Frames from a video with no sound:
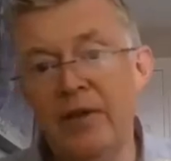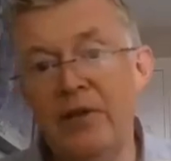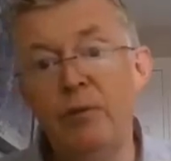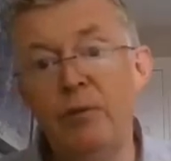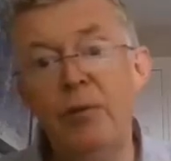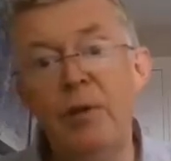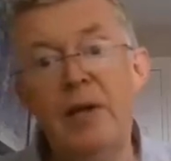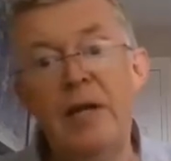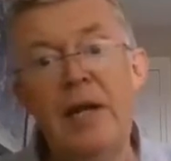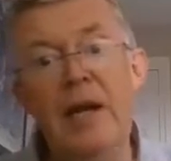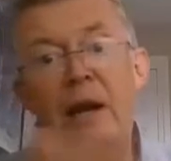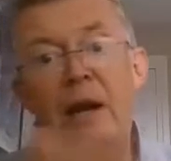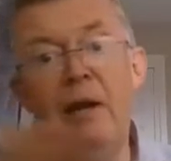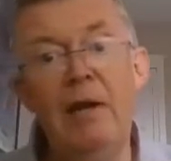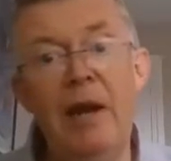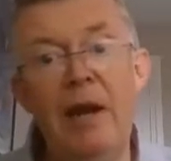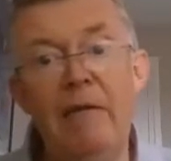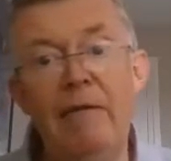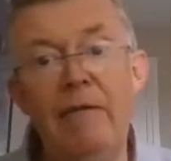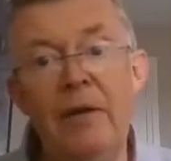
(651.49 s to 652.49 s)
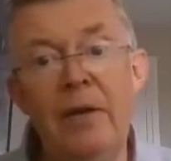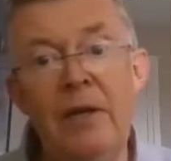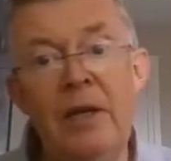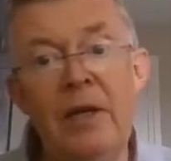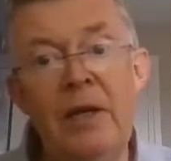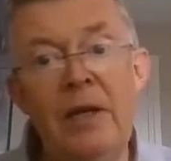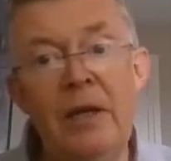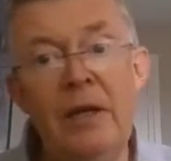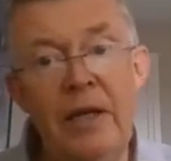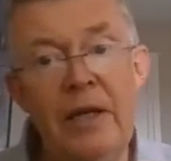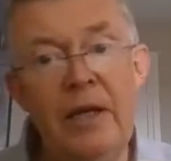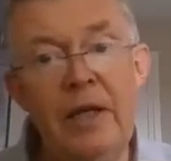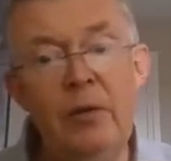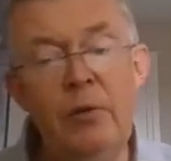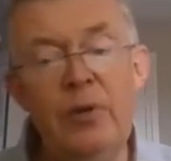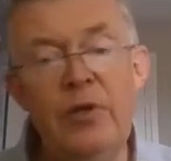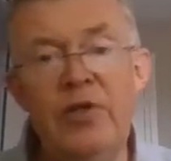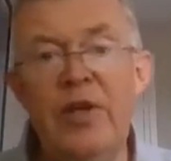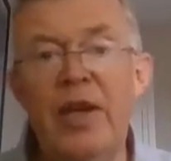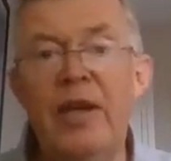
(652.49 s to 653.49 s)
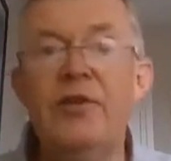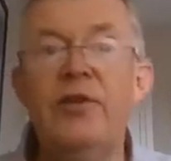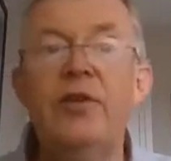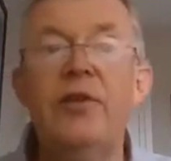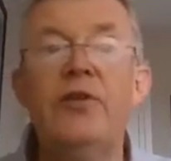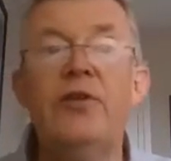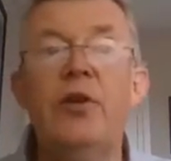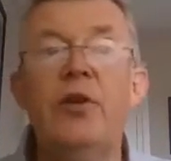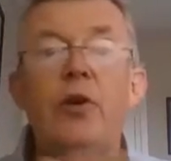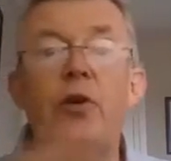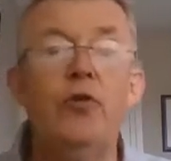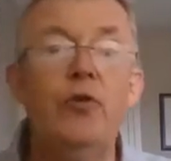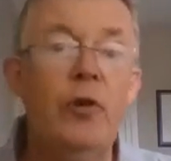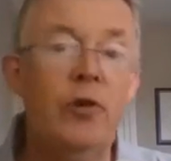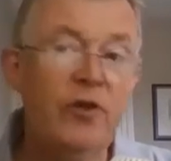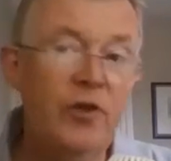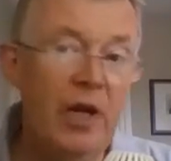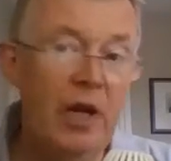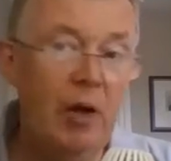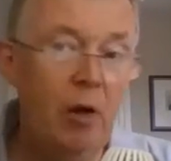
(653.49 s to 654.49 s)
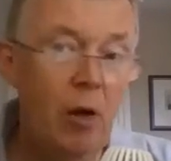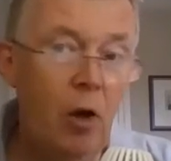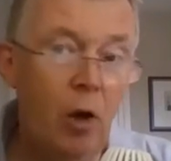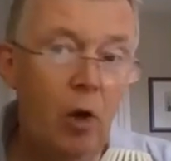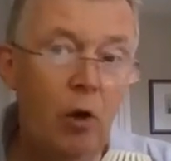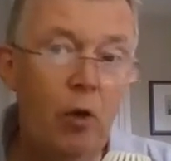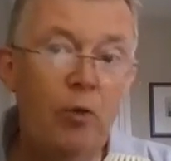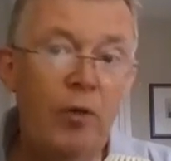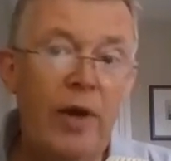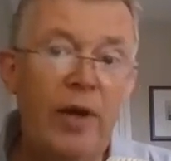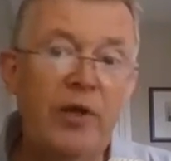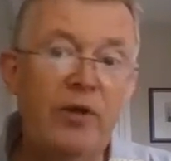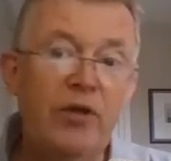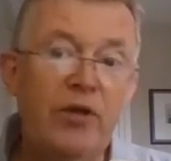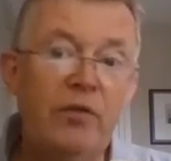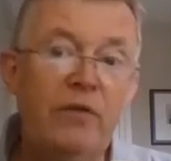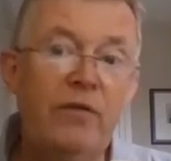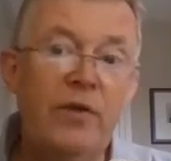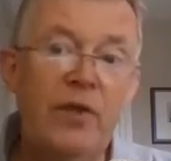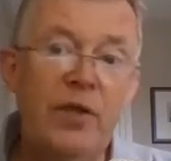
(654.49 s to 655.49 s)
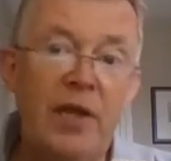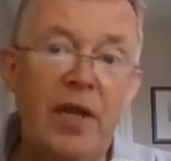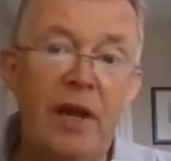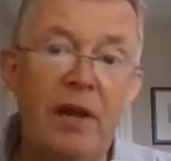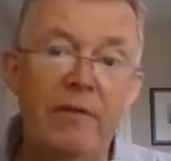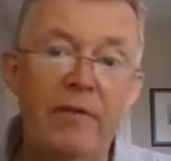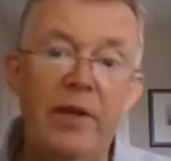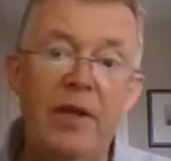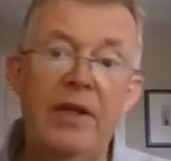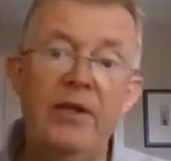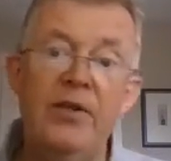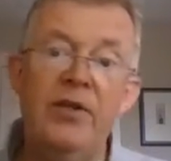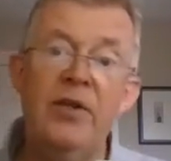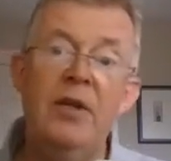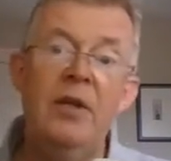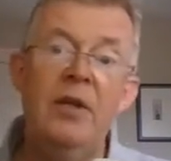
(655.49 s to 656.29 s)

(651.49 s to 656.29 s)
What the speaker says: So we now have liquid sensors across our whole range of TRVs,